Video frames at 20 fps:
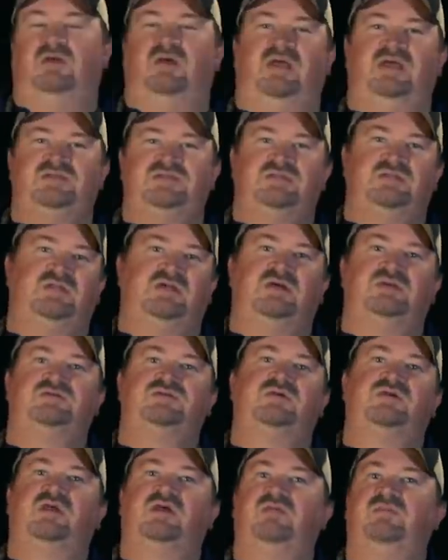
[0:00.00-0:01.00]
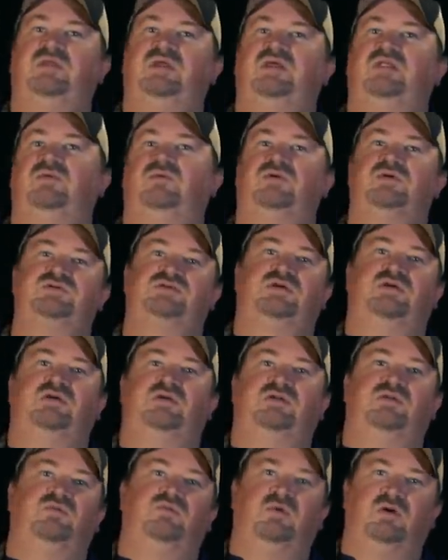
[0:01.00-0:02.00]
Now, as the ducks are coming in and we're
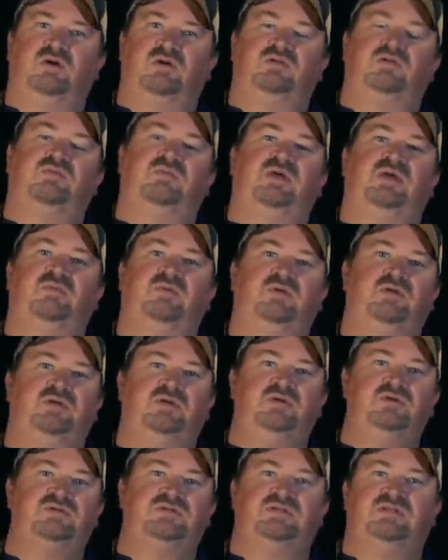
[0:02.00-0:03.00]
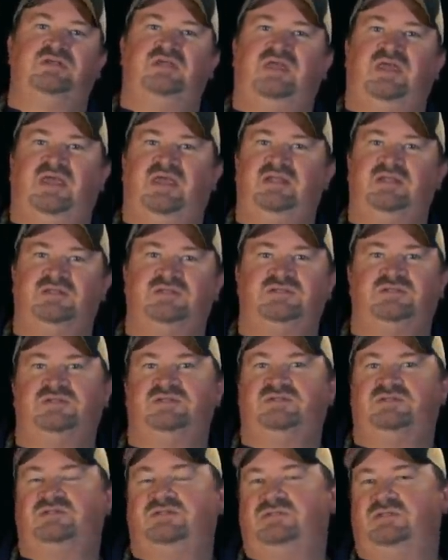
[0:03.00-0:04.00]
starting to work them and we're using the
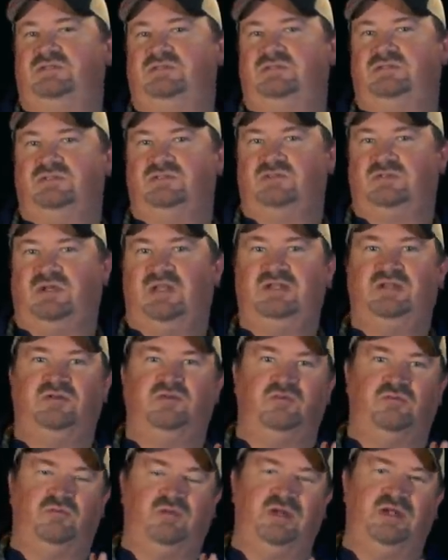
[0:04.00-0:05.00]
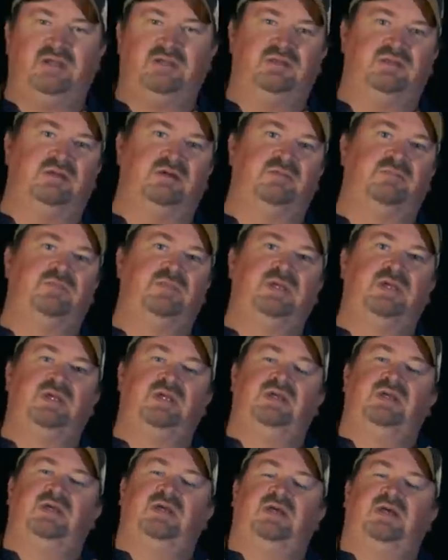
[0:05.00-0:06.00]
cadences to, to try to direct them,
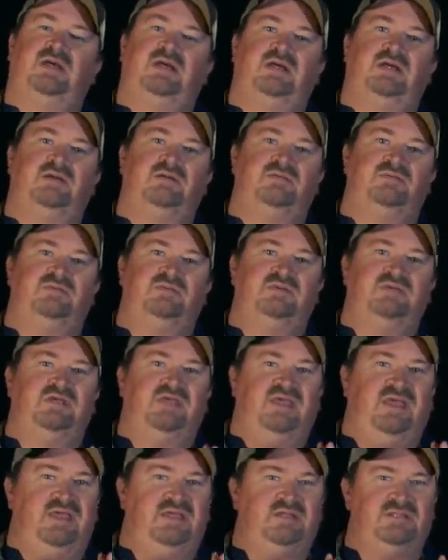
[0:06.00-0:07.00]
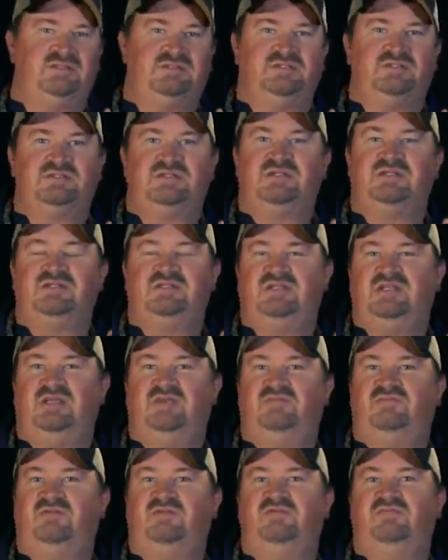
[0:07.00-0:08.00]
uh, the cadences can
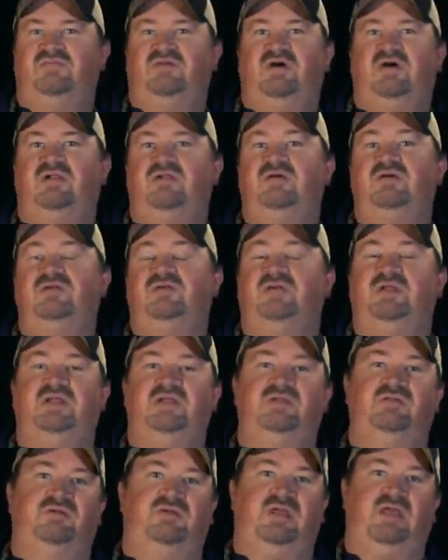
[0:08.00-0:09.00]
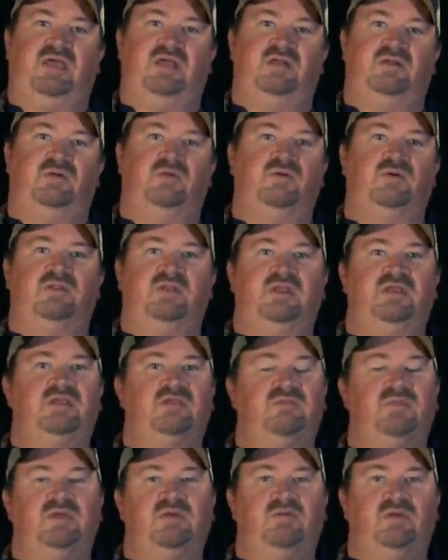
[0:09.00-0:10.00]
definitely fall under either category. They
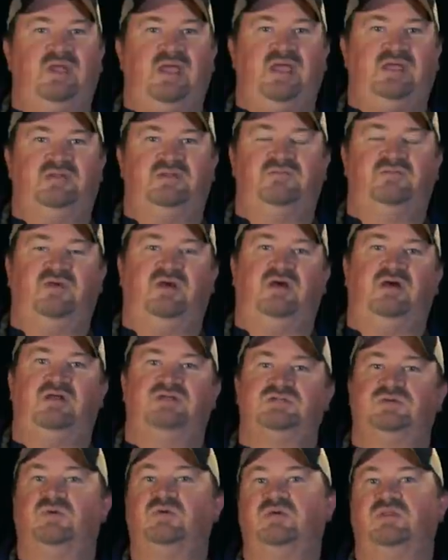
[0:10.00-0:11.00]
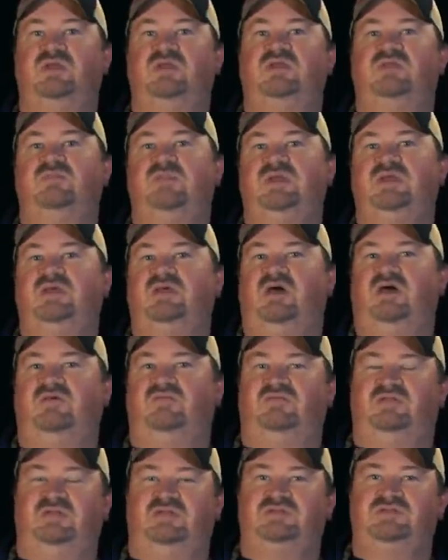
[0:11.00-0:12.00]
can be reactive calls or they can be
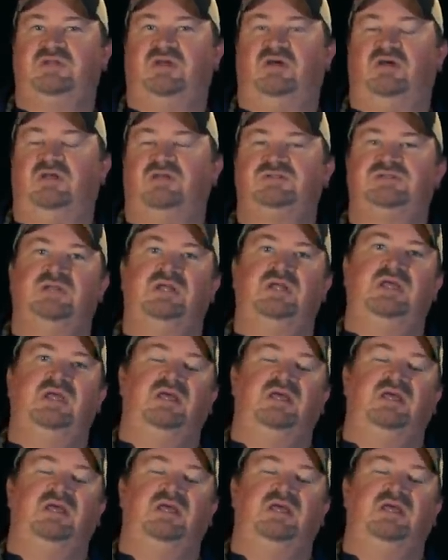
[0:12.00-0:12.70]
confidence calls.